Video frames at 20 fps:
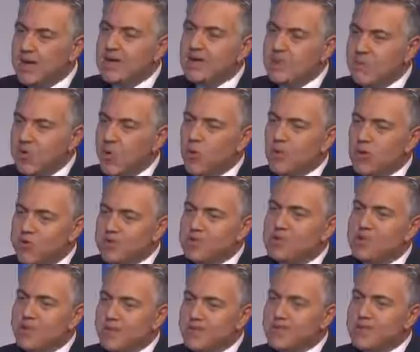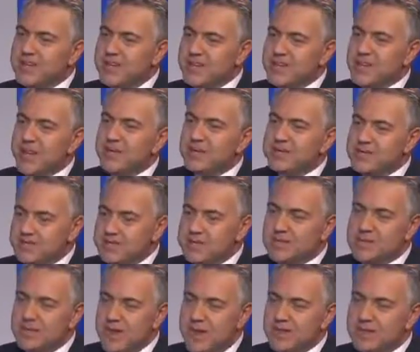the, all the GST goes to the
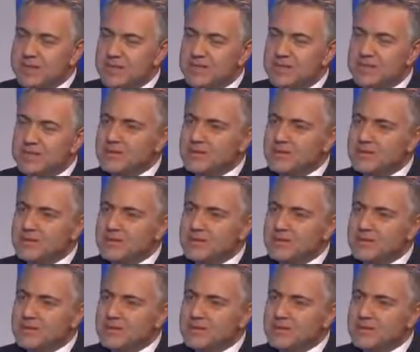states.